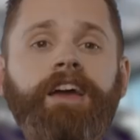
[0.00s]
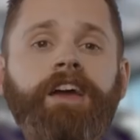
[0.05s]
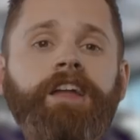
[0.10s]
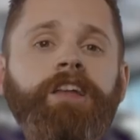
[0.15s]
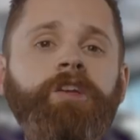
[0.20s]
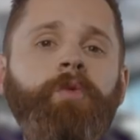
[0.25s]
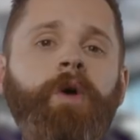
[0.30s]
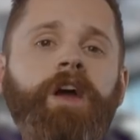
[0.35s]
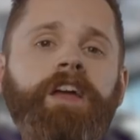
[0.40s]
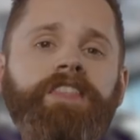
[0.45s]

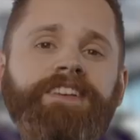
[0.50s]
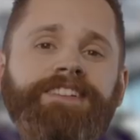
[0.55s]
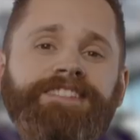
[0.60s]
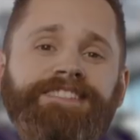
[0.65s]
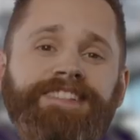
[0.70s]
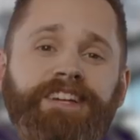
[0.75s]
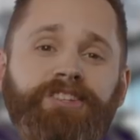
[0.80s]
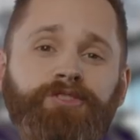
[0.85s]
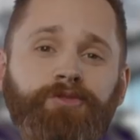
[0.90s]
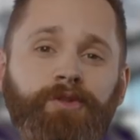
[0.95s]
Anyway,
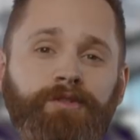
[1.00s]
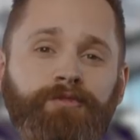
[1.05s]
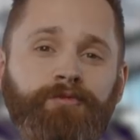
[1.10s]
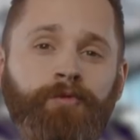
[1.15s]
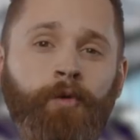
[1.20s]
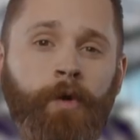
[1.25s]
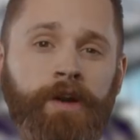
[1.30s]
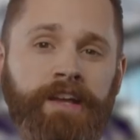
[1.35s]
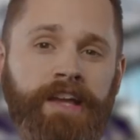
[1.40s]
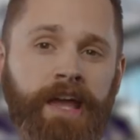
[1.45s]
this led to a
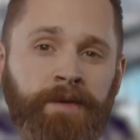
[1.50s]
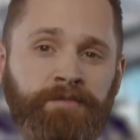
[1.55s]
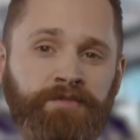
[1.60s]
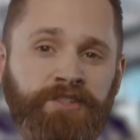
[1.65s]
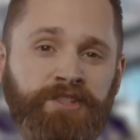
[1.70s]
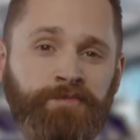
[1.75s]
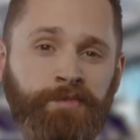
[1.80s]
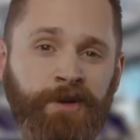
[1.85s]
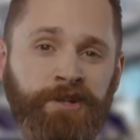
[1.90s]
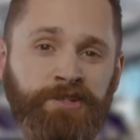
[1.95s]
four game
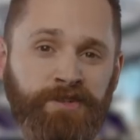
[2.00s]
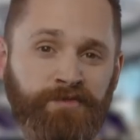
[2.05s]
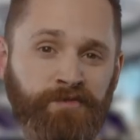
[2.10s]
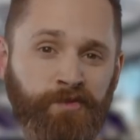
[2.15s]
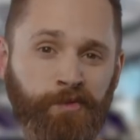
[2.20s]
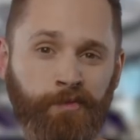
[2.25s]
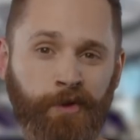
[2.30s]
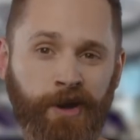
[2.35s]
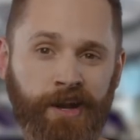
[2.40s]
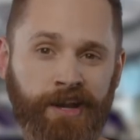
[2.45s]
suspension
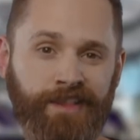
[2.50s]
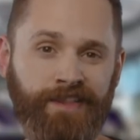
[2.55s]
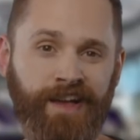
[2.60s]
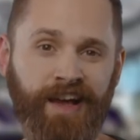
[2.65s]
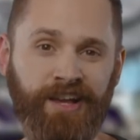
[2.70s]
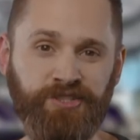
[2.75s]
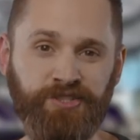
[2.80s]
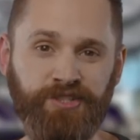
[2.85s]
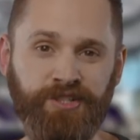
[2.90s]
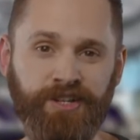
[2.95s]
for Brady
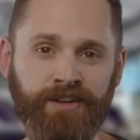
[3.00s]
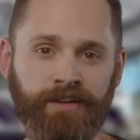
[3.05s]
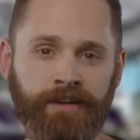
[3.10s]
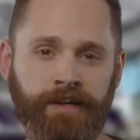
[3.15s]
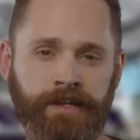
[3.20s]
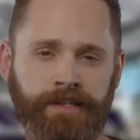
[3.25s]
last year,